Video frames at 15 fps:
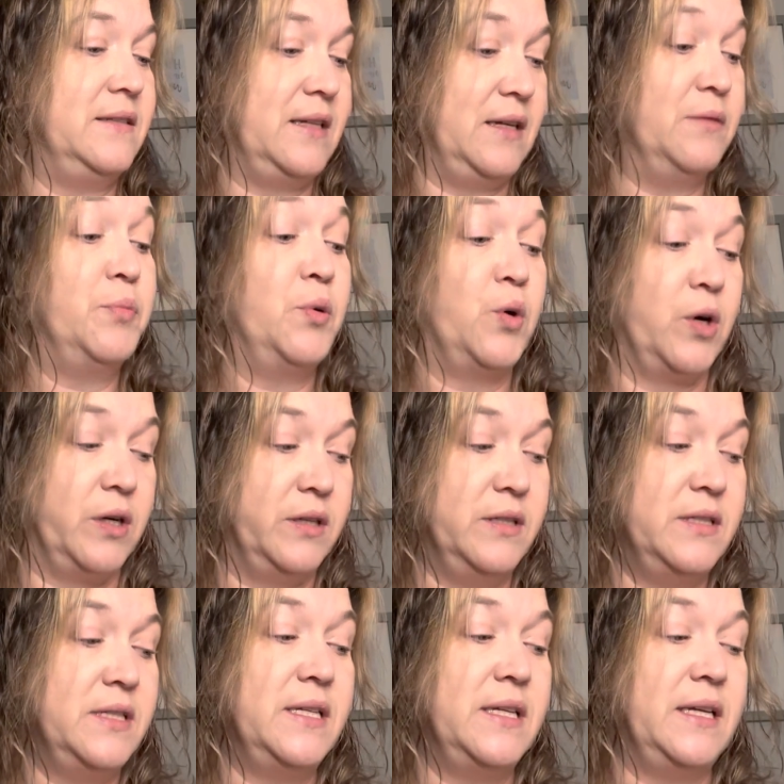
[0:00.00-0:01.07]

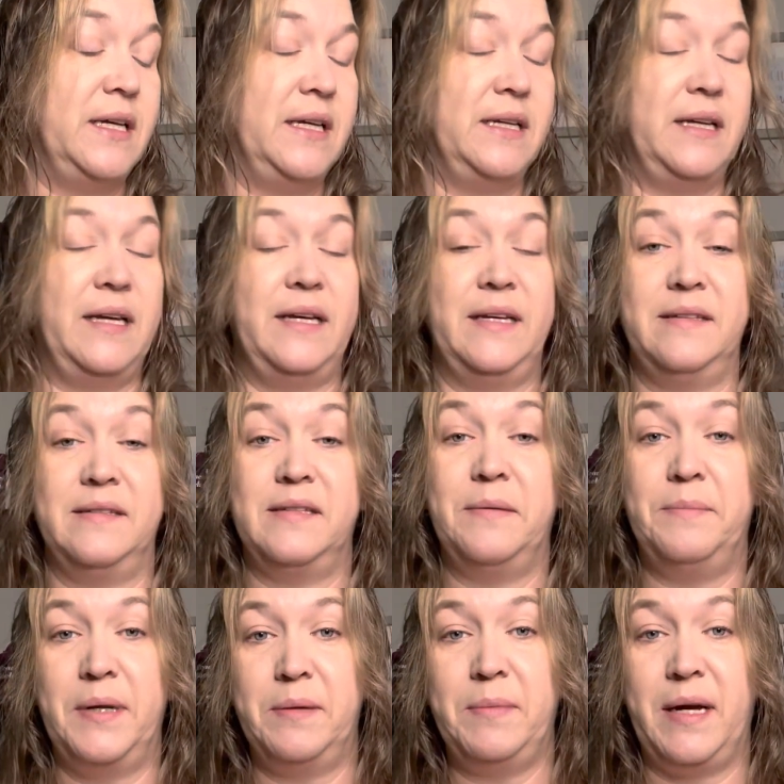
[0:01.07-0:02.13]
important, it is
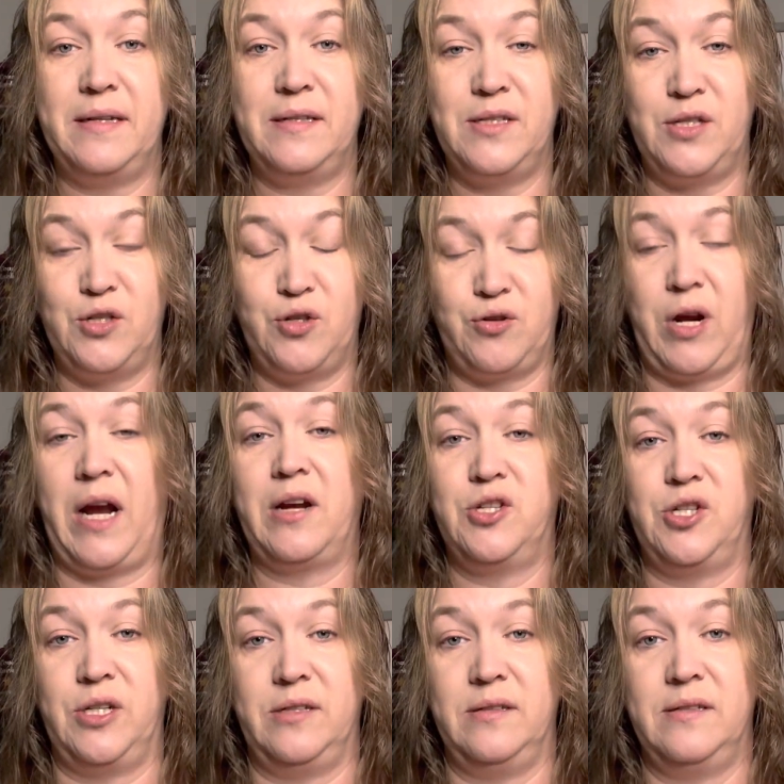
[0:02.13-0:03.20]
minimize
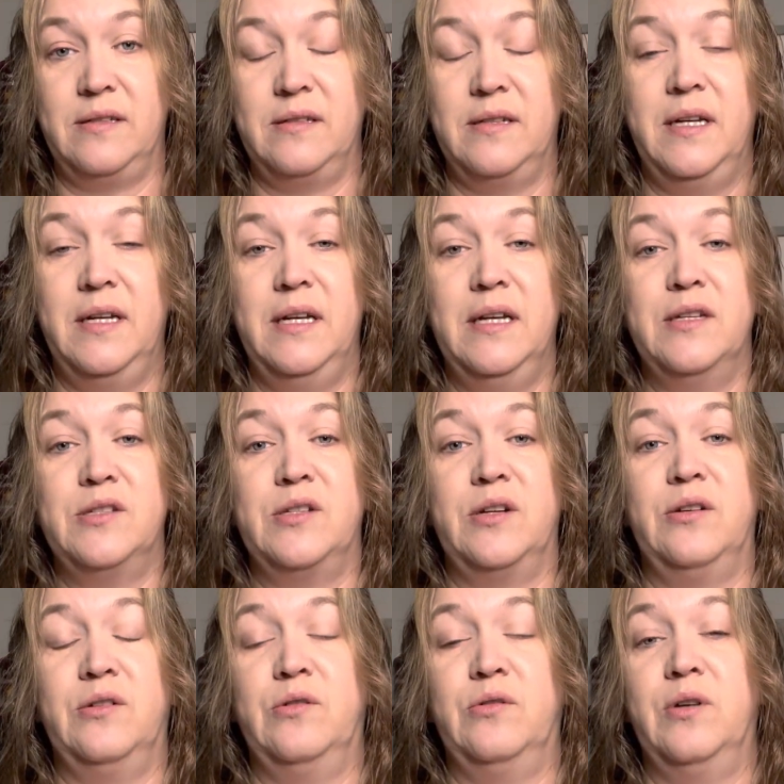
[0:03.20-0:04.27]
distractions.
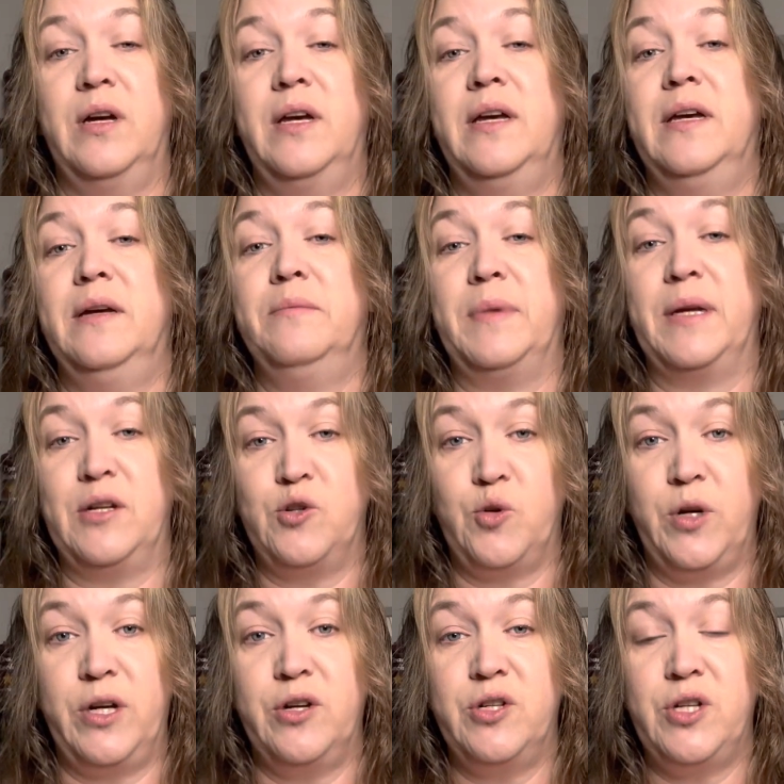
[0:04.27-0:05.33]
So make
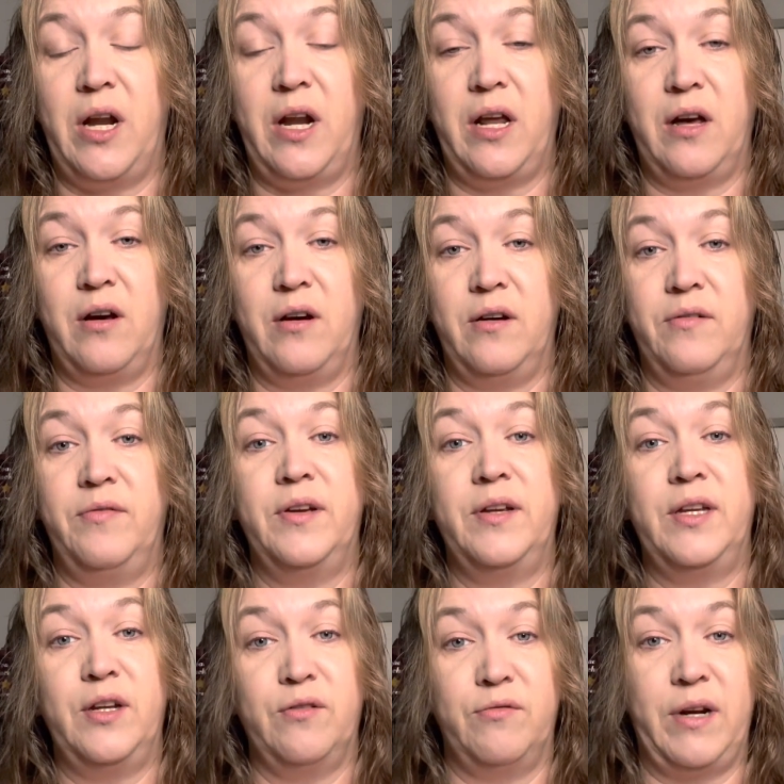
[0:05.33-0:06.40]
sure you're shutting off
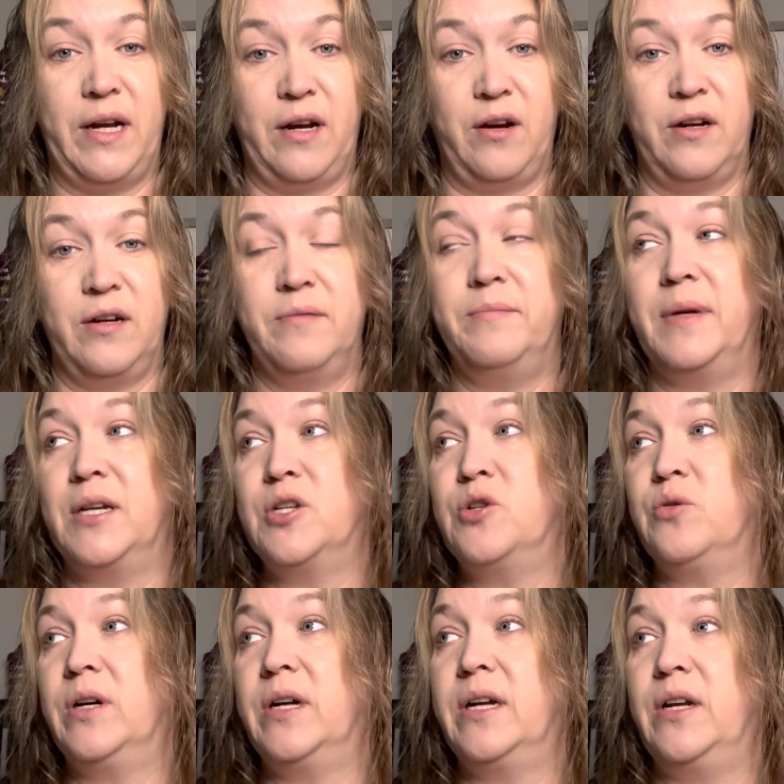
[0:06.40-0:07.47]
your ringer, make
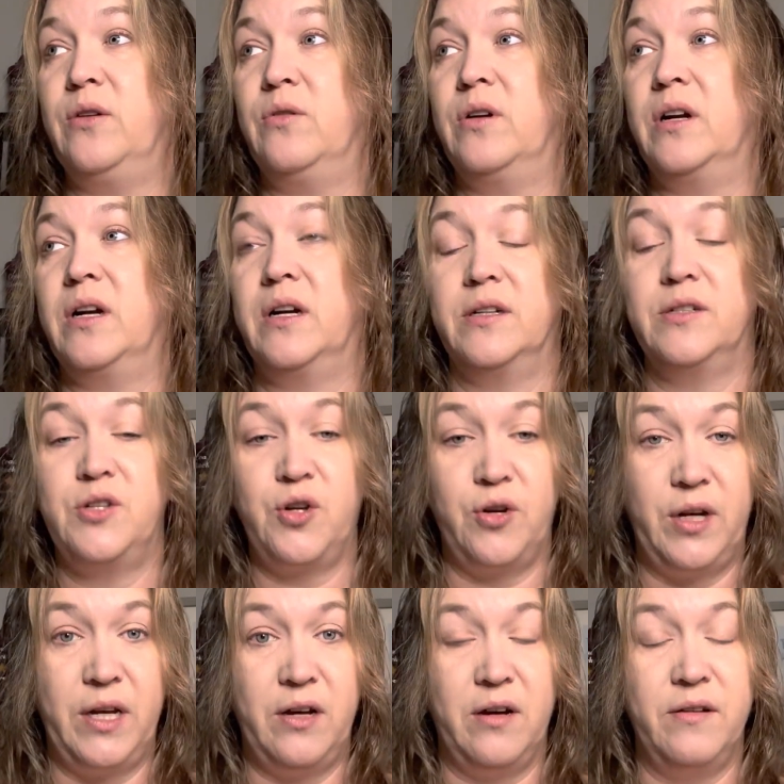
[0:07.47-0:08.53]
sure you're
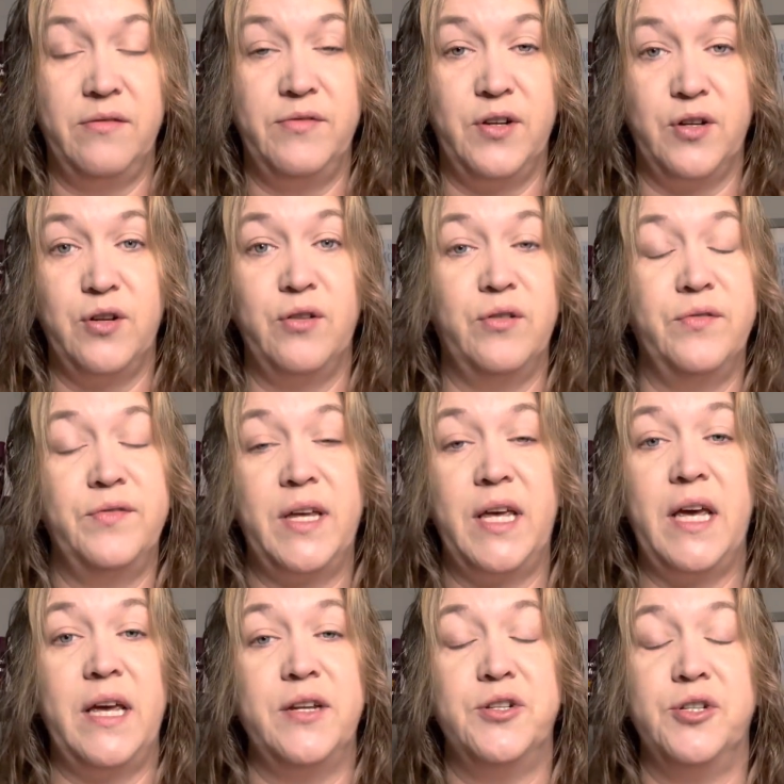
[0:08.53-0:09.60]
turning off your
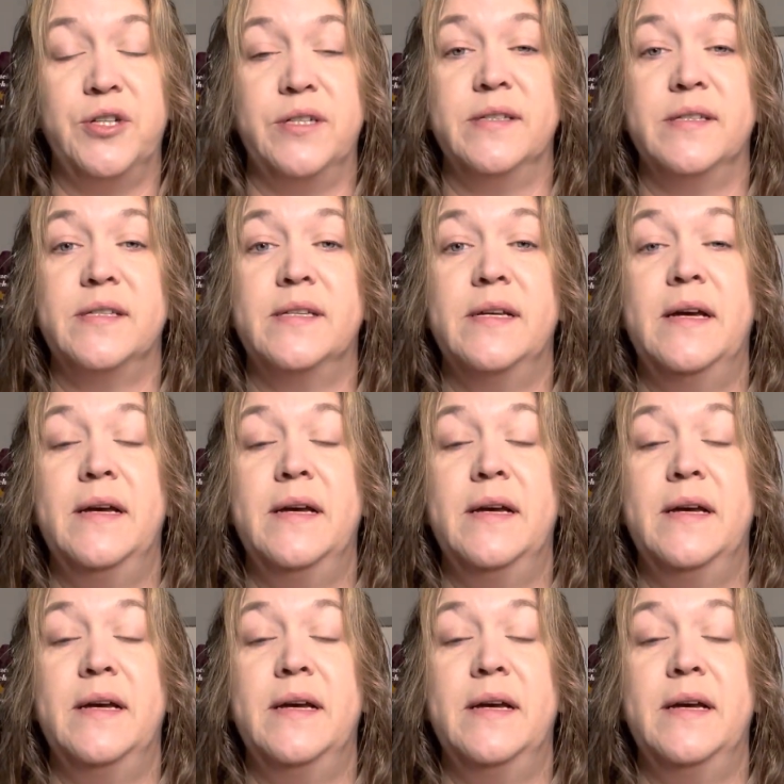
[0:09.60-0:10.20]
notifications.